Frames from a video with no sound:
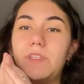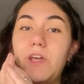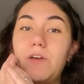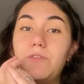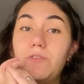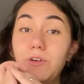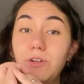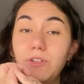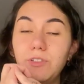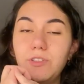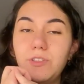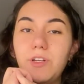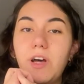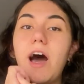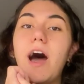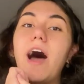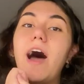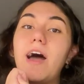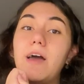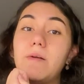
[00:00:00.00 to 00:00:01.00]
First,
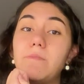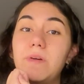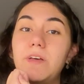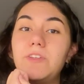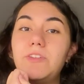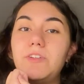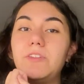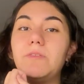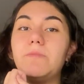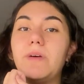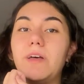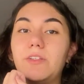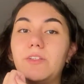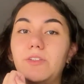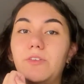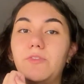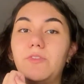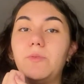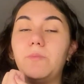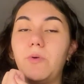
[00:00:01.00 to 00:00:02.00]
I measured the mass
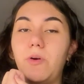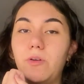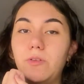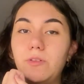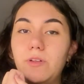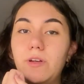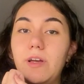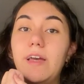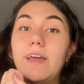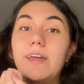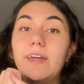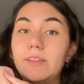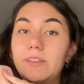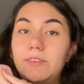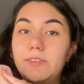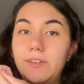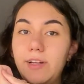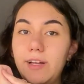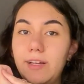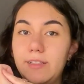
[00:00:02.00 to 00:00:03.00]
of the ball,
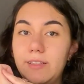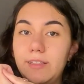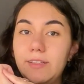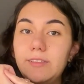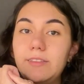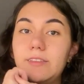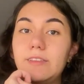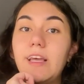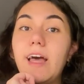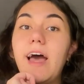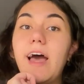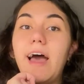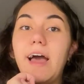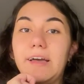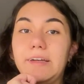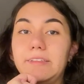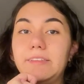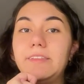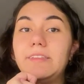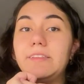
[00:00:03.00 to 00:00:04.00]
its radius,
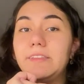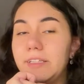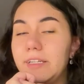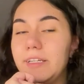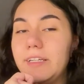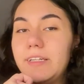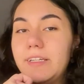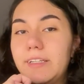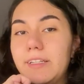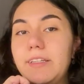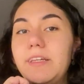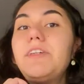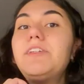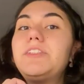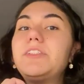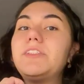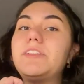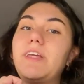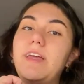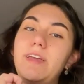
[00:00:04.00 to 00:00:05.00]
and the
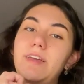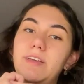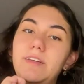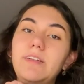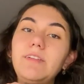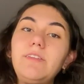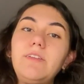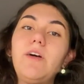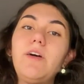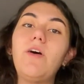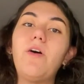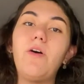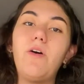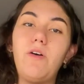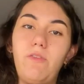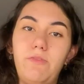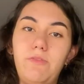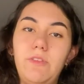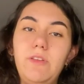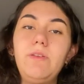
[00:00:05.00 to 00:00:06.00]
inclination angle
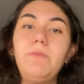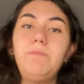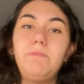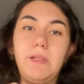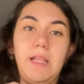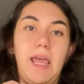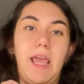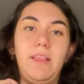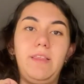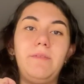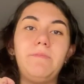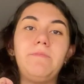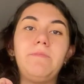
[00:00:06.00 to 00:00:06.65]
of the plane.